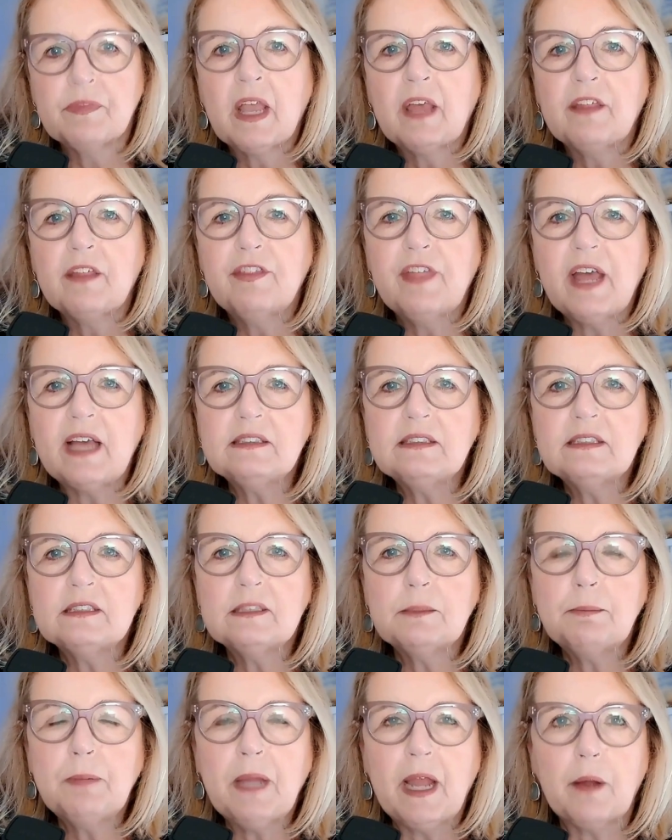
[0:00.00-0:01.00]
That's the
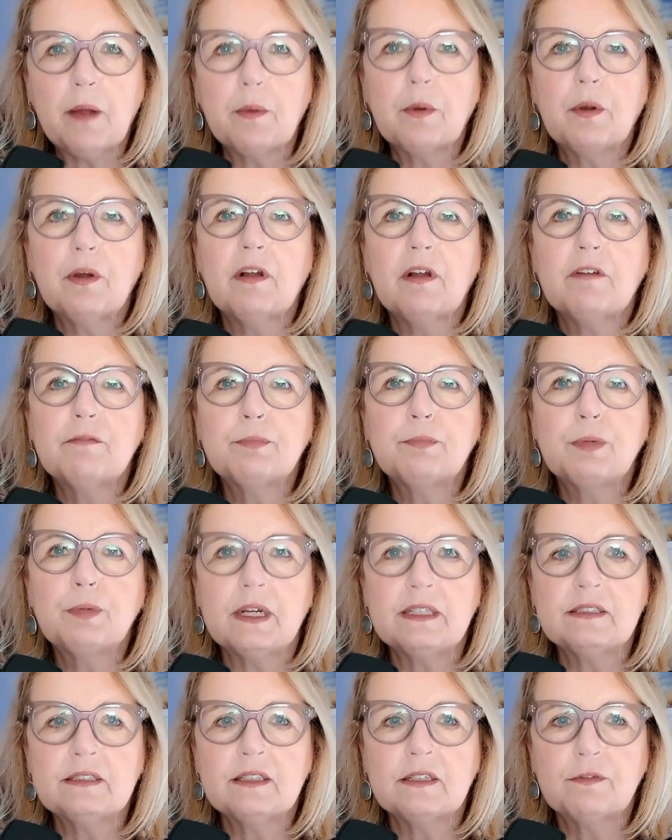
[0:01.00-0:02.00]
power of
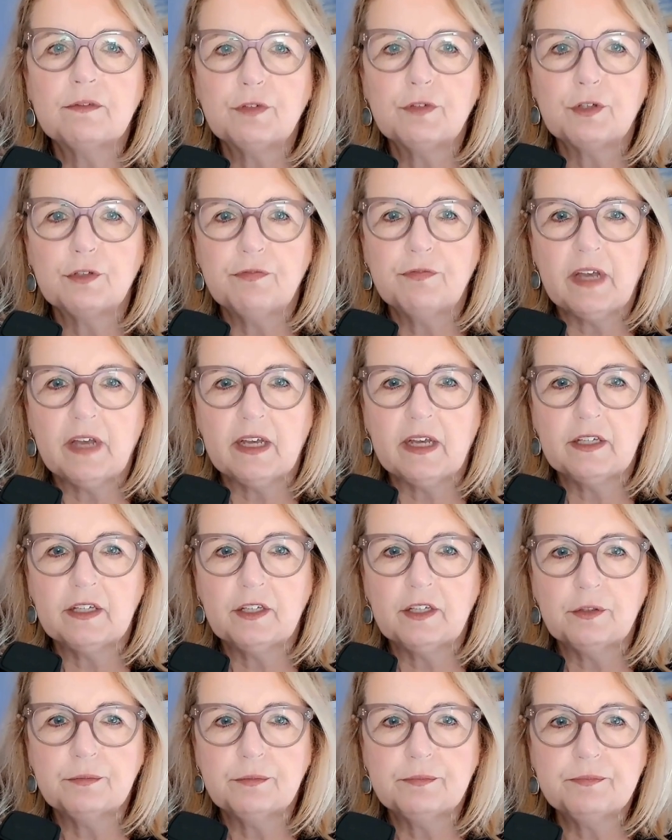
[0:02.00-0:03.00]
pricing for
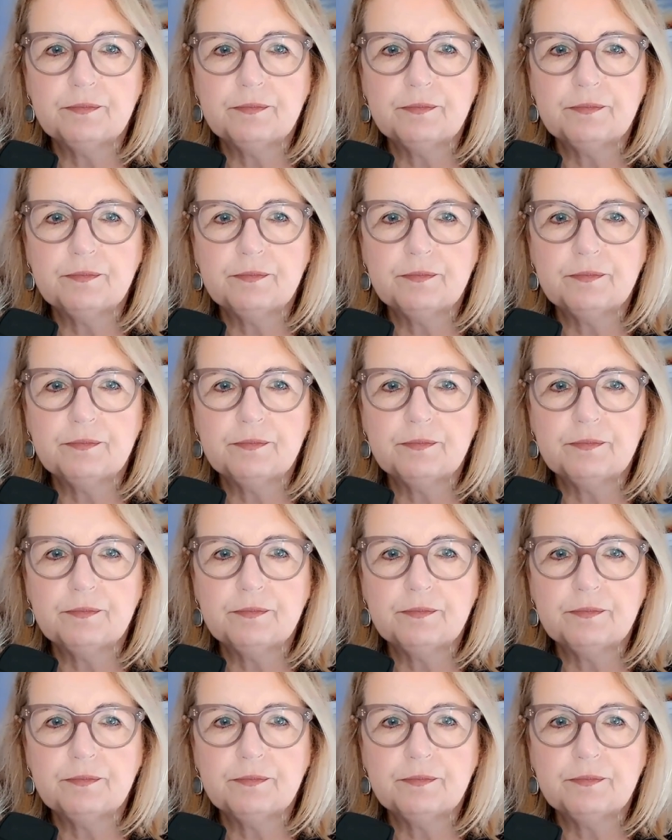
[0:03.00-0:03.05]
value.